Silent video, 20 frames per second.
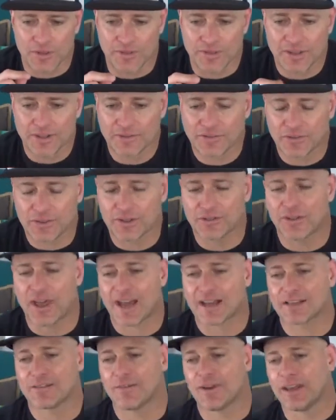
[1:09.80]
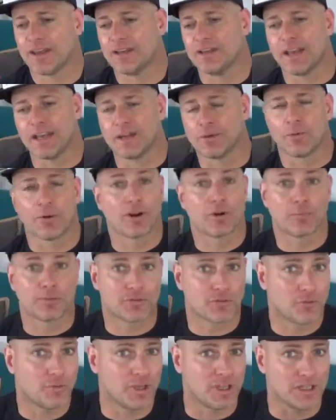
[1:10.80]
this is activated anywhere
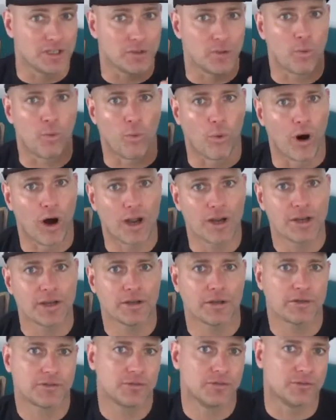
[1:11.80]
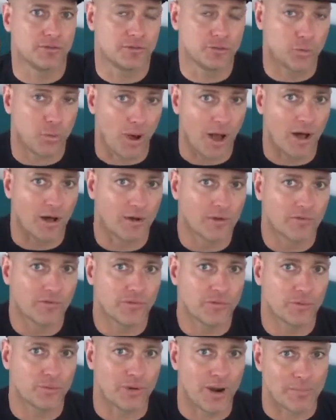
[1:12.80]
between 1 to
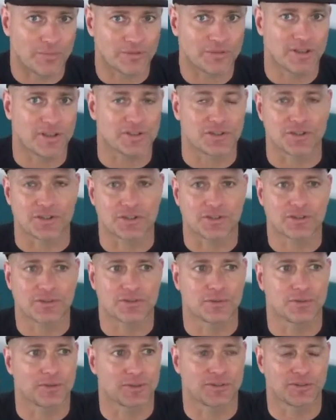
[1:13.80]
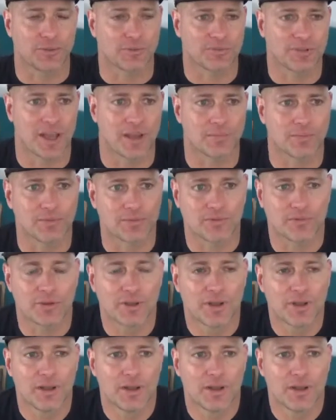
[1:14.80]
12 repetitions doing some type of